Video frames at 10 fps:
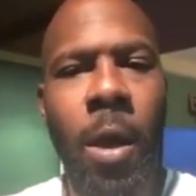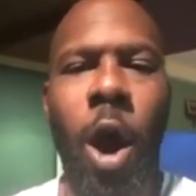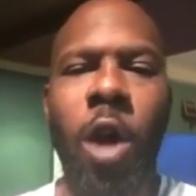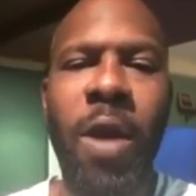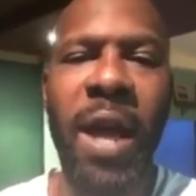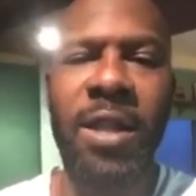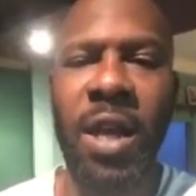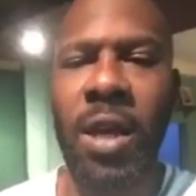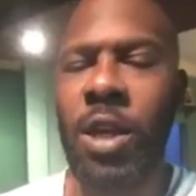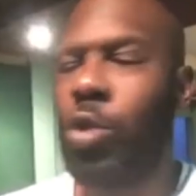Alright,
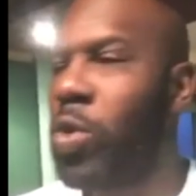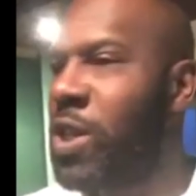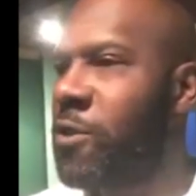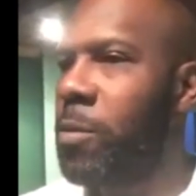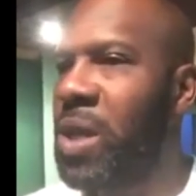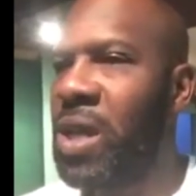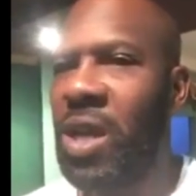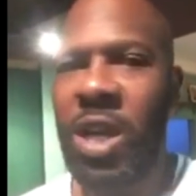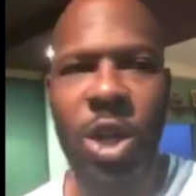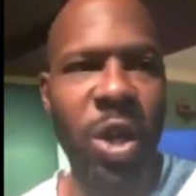you do this for
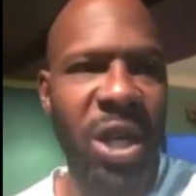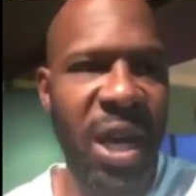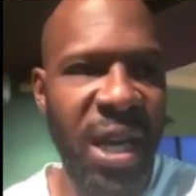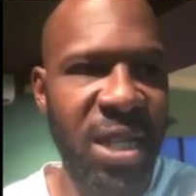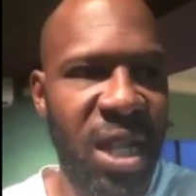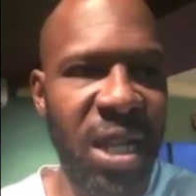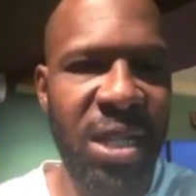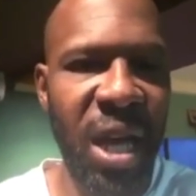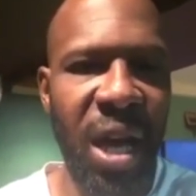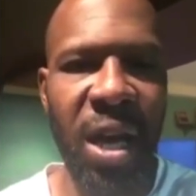me, you know you can get this
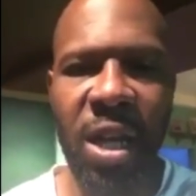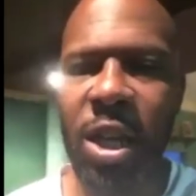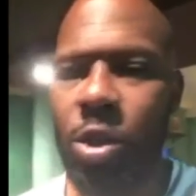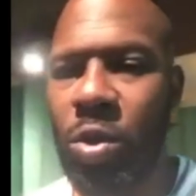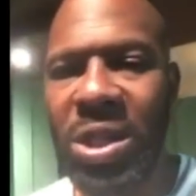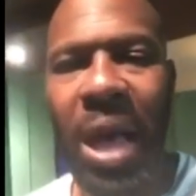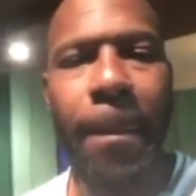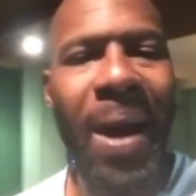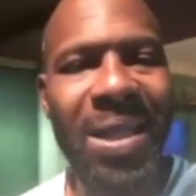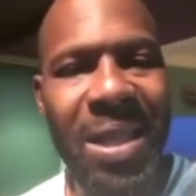later. It's a
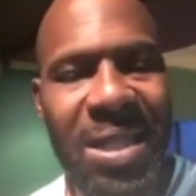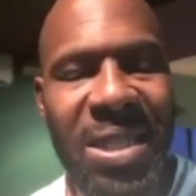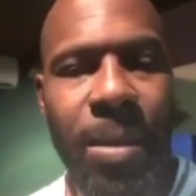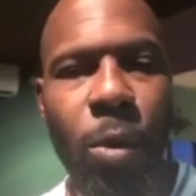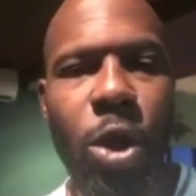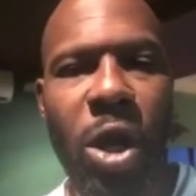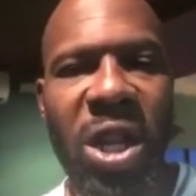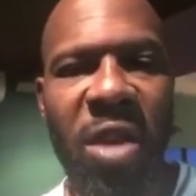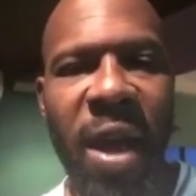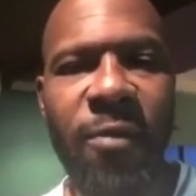barter system going on
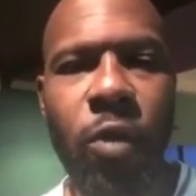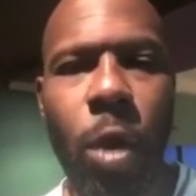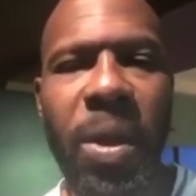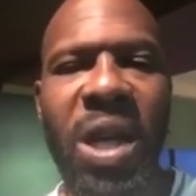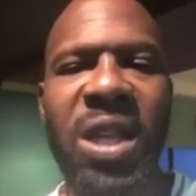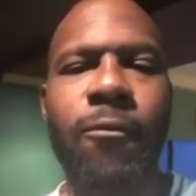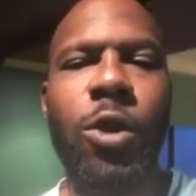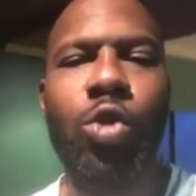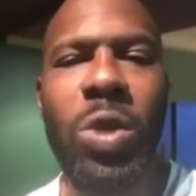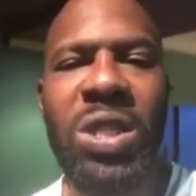here right now, because if
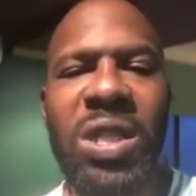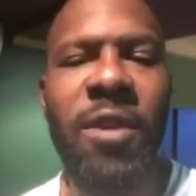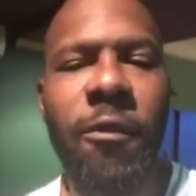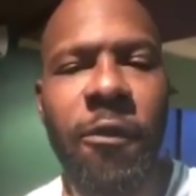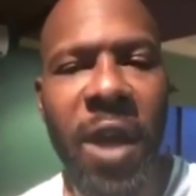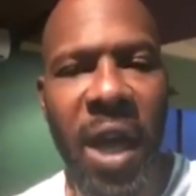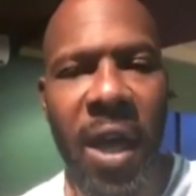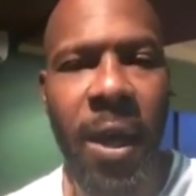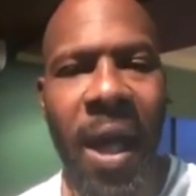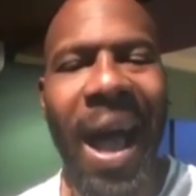we do this thing
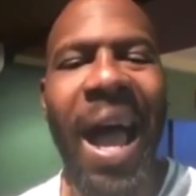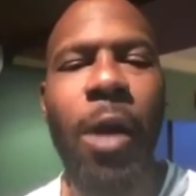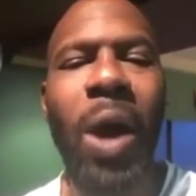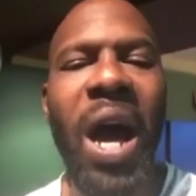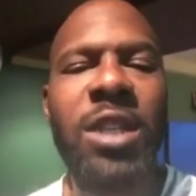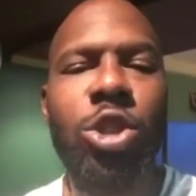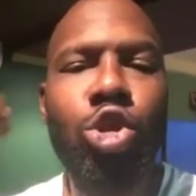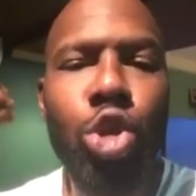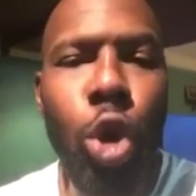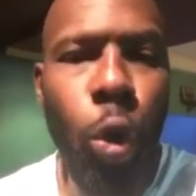fair, Iowa has
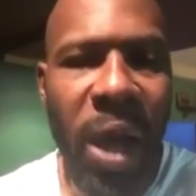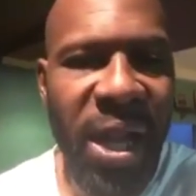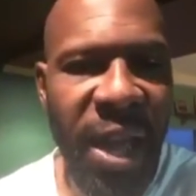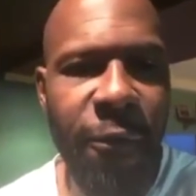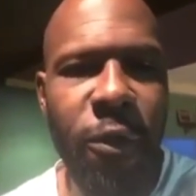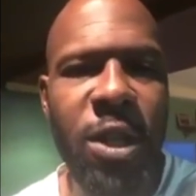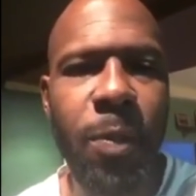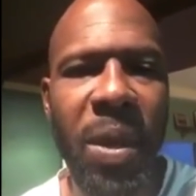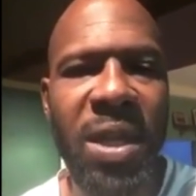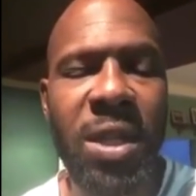nowhere there in
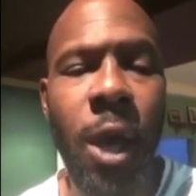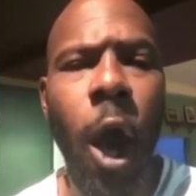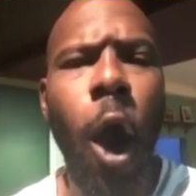first place.